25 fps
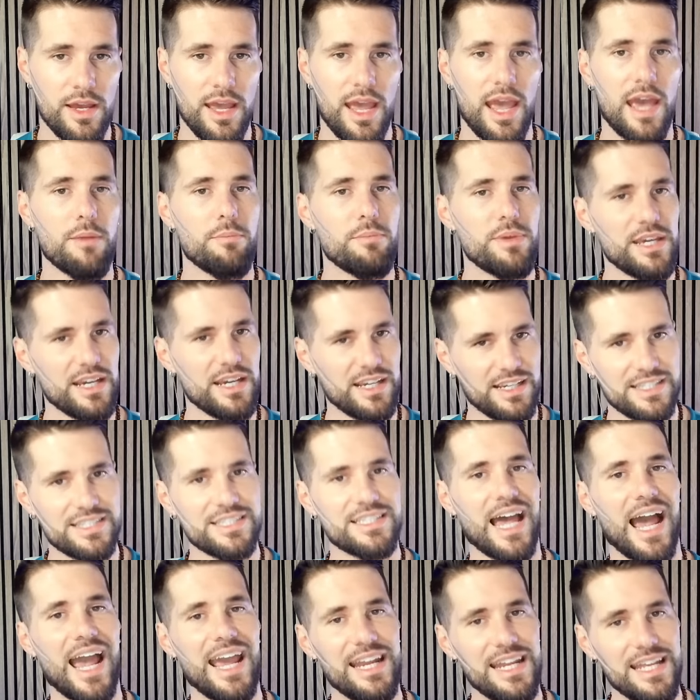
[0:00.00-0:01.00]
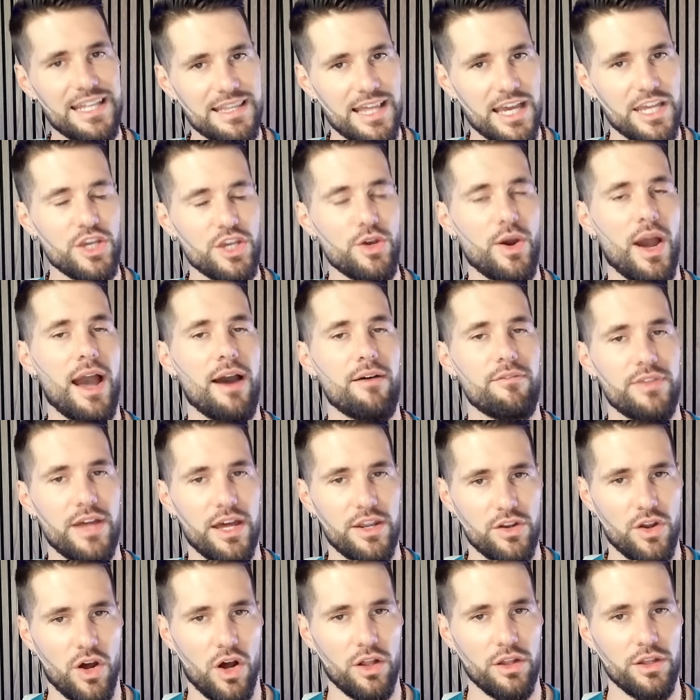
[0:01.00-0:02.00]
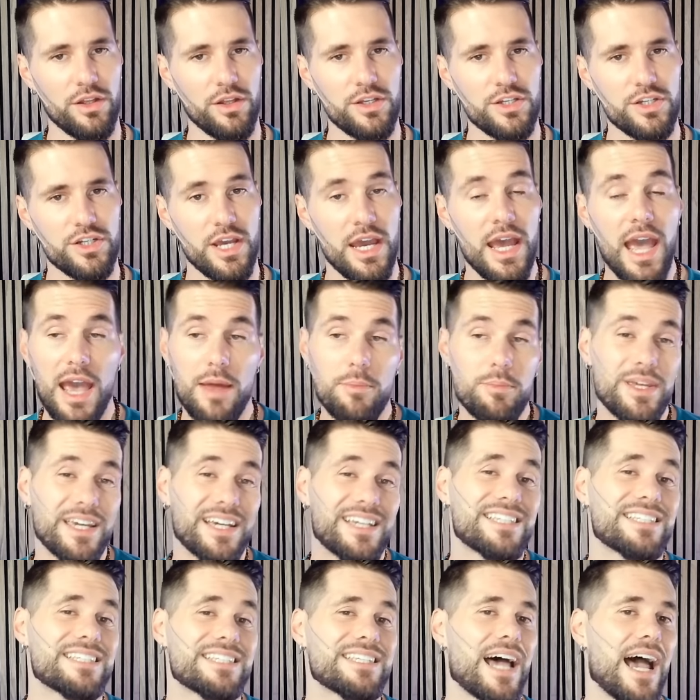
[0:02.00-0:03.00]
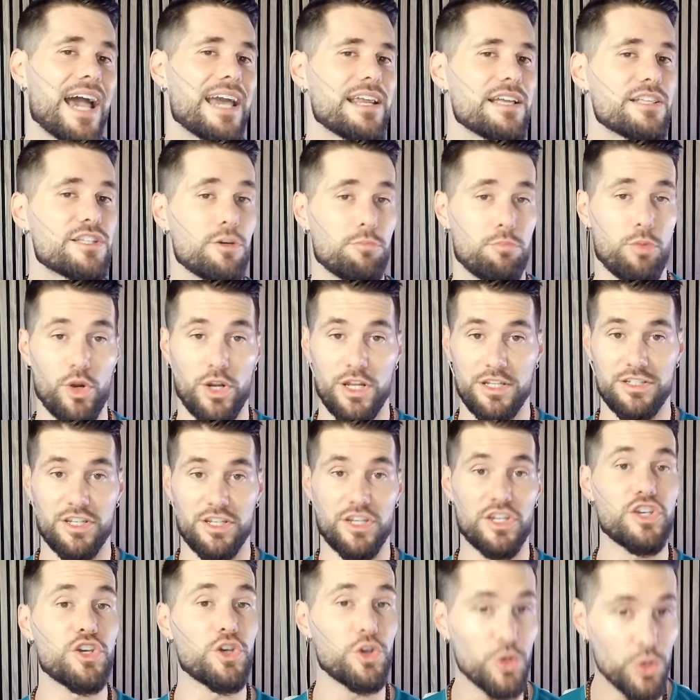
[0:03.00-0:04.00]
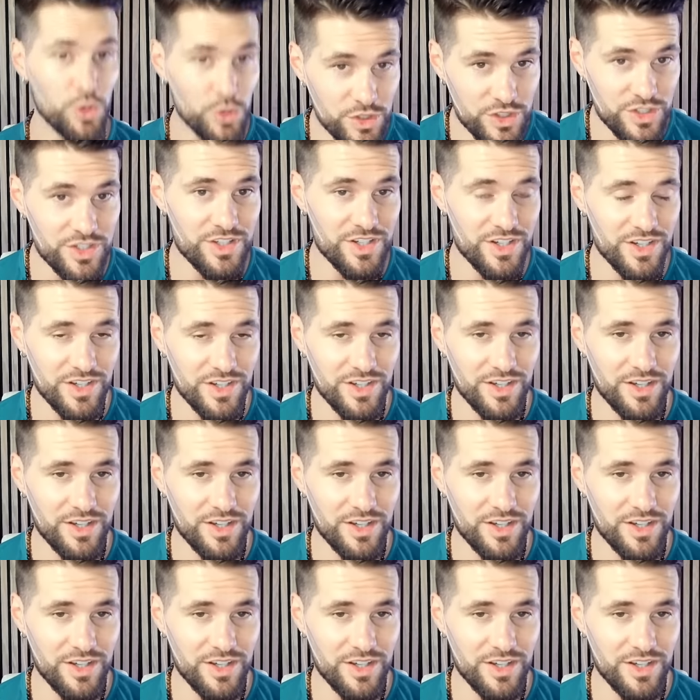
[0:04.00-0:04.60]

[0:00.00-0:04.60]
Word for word: and be excited that you have that knowledge and be excited to put it to use?